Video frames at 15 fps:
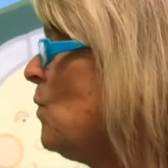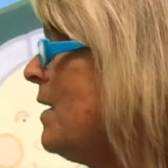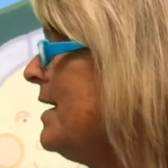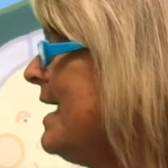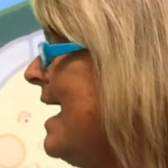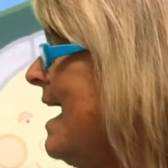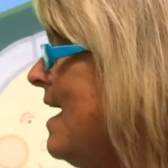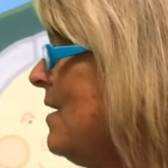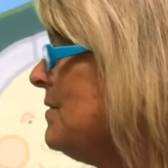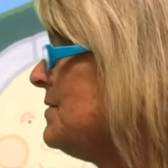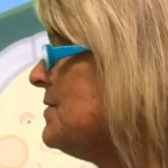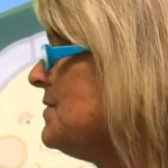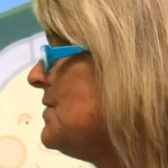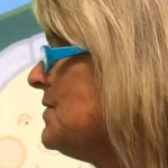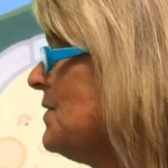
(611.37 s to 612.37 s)
one
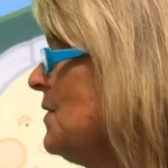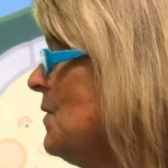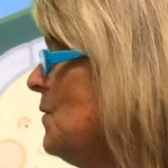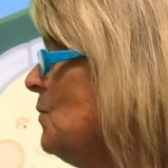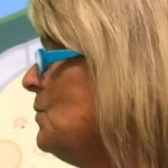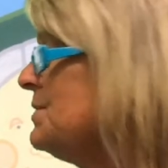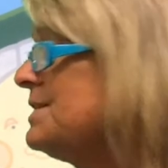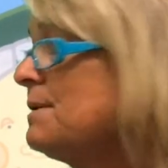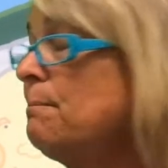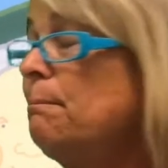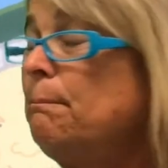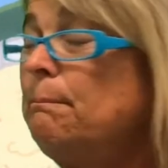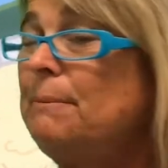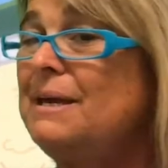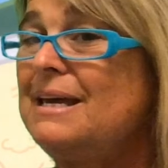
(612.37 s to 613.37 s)
house was a
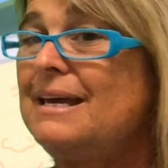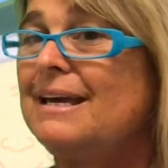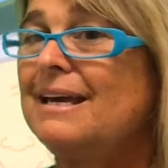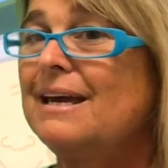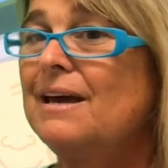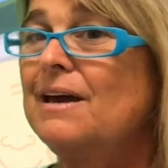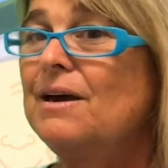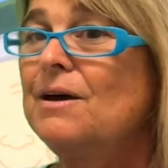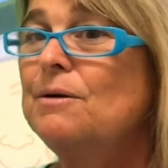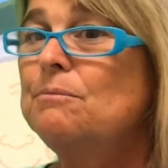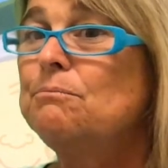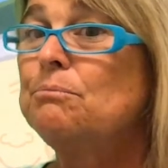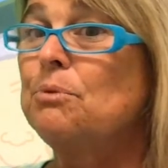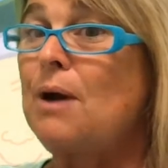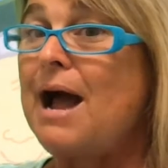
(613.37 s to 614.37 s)
big
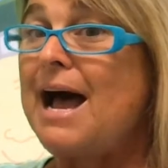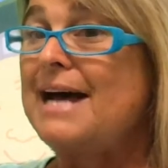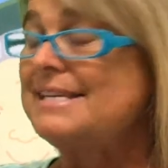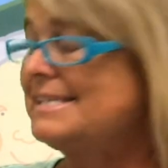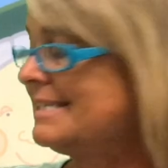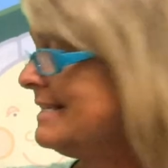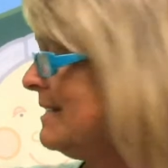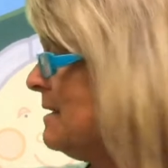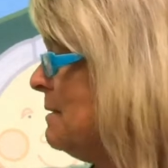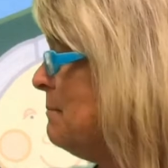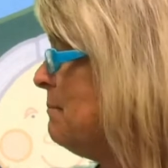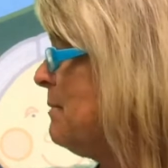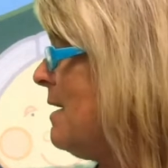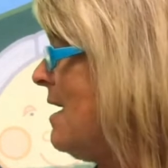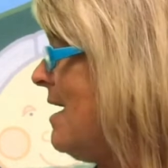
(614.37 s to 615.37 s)
brass
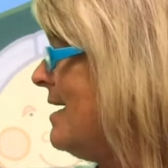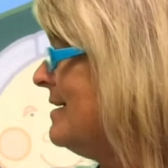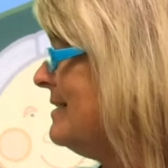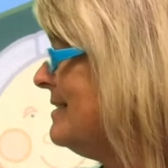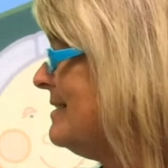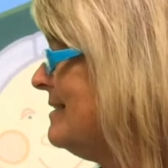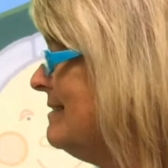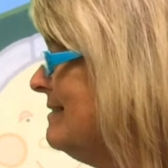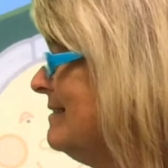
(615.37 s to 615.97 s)
pot.